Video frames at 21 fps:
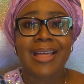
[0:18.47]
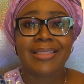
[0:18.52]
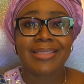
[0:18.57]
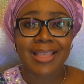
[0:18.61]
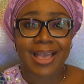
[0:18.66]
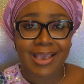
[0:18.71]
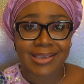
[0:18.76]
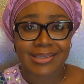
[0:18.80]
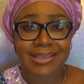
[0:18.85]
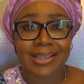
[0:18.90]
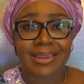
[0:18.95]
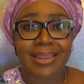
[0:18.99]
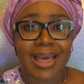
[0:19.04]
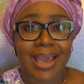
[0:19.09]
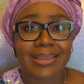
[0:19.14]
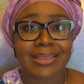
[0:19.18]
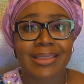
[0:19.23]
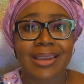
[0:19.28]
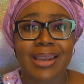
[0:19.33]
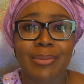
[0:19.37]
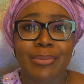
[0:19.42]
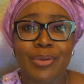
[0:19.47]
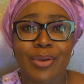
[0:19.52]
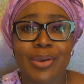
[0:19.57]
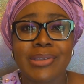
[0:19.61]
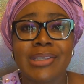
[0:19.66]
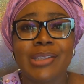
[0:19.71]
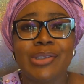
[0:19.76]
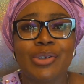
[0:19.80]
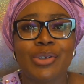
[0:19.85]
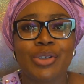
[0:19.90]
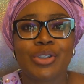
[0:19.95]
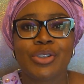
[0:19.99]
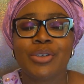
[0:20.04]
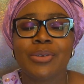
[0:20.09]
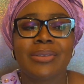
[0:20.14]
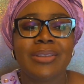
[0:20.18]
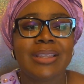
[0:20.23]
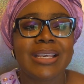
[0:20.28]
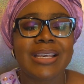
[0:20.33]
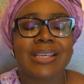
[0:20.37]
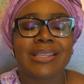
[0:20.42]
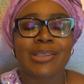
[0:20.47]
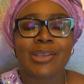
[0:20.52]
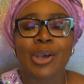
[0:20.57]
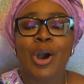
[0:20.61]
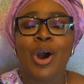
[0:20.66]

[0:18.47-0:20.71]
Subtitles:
and that's the light that I'm using to shoot this.